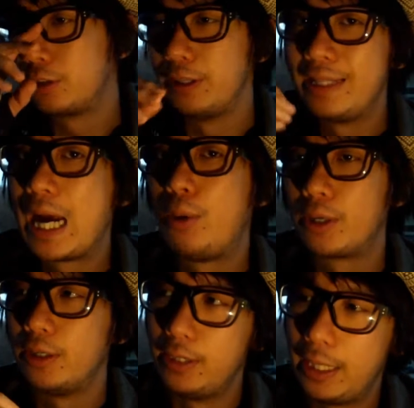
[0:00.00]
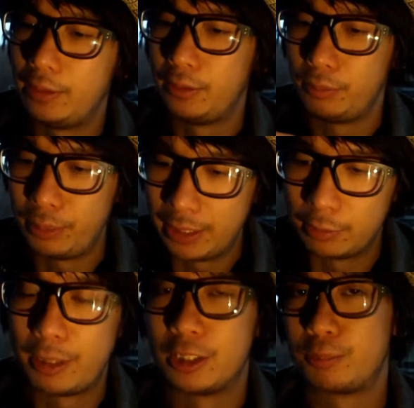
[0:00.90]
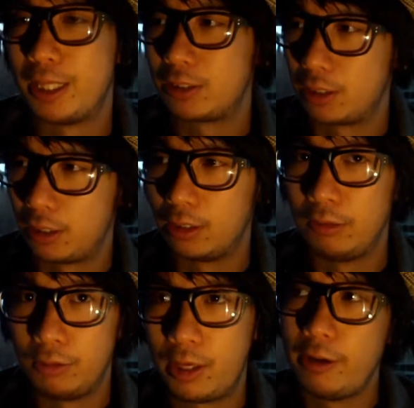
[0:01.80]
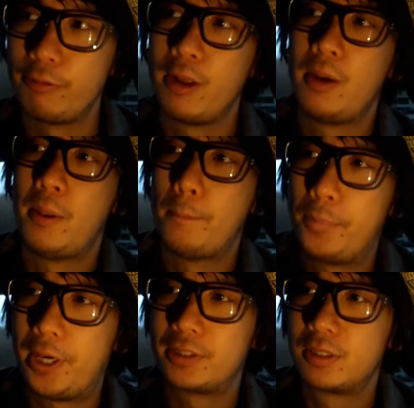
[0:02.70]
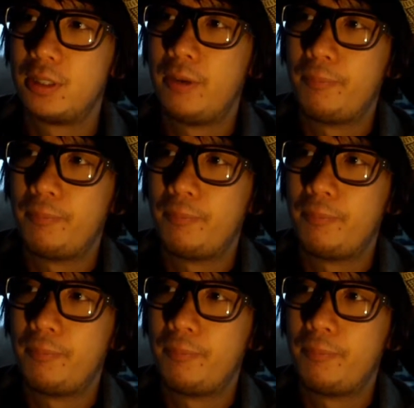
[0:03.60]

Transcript: so that now I can then be in a better space to like live life. But